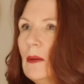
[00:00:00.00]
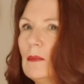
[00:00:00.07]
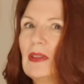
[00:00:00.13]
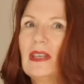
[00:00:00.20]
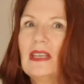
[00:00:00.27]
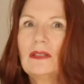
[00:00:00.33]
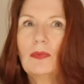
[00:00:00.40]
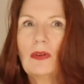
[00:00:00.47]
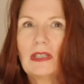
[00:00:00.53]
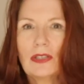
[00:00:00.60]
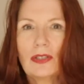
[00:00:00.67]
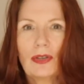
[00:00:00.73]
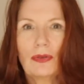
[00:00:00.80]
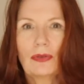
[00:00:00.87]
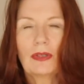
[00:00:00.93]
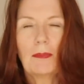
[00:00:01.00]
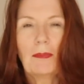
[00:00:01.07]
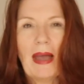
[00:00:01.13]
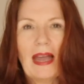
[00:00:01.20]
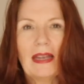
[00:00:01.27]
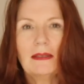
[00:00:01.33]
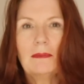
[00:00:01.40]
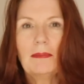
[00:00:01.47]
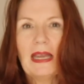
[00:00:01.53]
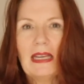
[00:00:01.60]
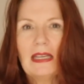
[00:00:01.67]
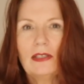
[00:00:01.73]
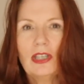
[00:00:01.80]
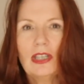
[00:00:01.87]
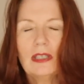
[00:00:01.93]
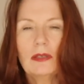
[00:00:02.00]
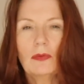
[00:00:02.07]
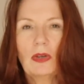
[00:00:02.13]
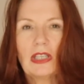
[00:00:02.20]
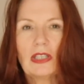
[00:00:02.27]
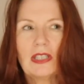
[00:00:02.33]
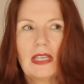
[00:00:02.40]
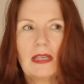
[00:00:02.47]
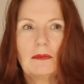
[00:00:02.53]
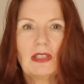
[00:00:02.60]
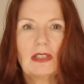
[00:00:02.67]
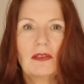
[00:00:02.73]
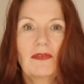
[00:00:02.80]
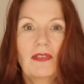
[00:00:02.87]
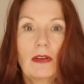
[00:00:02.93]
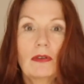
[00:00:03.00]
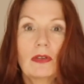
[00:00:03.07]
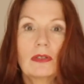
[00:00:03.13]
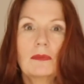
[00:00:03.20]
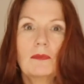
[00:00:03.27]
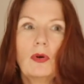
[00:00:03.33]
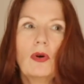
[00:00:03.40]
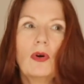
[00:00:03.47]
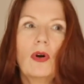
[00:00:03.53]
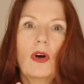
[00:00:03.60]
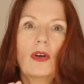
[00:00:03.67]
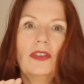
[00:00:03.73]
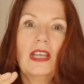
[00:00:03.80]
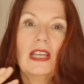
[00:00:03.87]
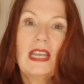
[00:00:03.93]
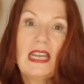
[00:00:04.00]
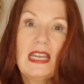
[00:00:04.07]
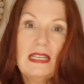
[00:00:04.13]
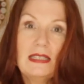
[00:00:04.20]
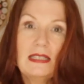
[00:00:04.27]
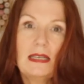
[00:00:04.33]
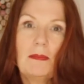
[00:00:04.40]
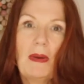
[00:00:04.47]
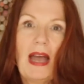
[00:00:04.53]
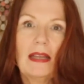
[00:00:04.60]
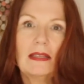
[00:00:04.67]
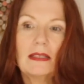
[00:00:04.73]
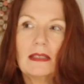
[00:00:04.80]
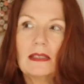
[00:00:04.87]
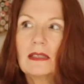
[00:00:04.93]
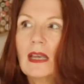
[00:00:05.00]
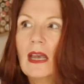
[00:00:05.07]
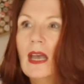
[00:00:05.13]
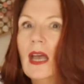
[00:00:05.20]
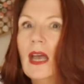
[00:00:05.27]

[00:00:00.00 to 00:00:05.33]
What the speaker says: But this one is called The Pattern Pages, which seems to focus more on the indie patterns.